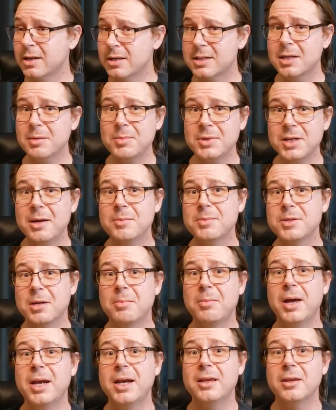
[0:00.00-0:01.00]
Sometimes the
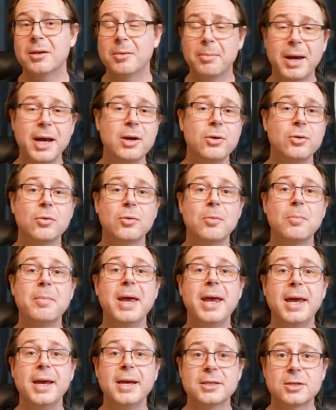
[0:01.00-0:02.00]
money that my group
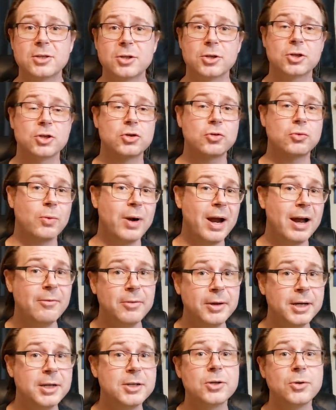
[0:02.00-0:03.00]
makes just
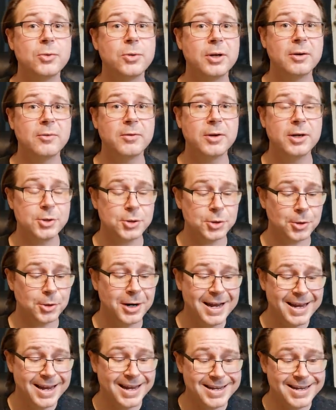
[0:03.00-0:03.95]
traveling to an adventure